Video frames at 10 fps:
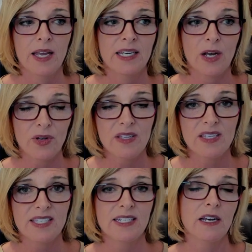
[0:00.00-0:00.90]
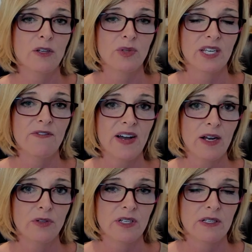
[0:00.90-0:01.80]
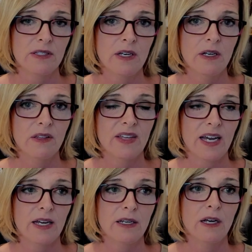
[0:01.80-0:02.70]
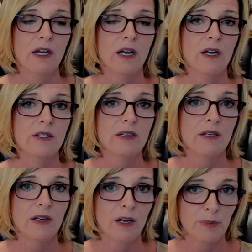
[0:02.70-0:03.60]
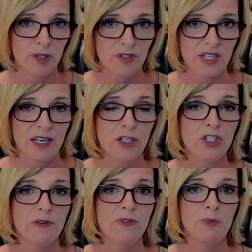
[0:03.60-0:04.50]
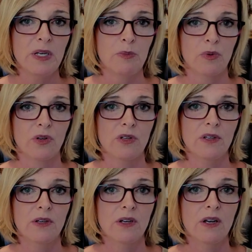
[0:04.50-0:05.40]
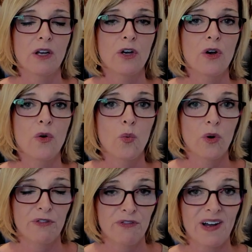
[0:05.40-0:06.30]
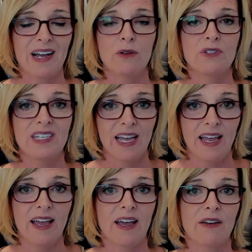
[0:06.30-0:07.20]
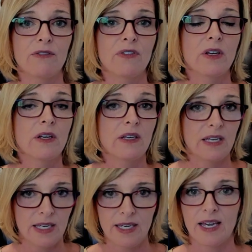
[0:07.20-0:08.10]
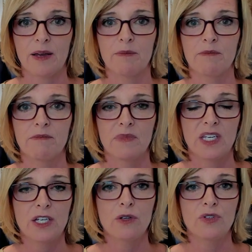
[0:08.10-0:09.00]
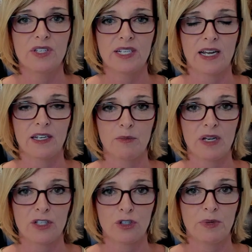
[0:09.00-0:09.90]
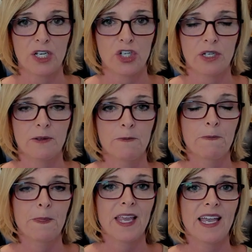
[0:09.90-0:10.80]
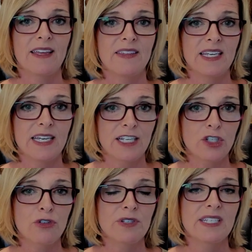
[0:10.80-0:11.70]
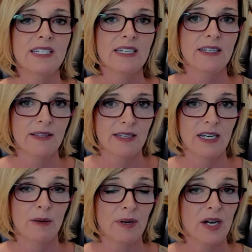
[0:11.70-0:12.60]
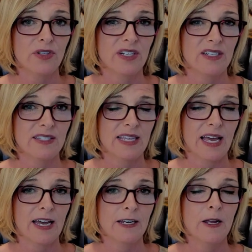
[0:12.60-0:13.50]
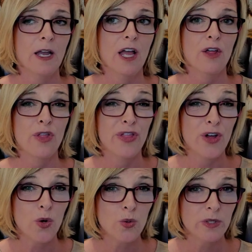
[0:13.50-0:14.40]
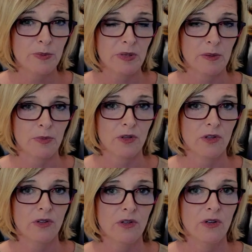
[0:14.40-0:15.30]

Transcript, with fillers: Now, in this study, what they found is that a percentage of the people were found to have EM, ego dystonic masturbation. And the interesting thing about it is that those people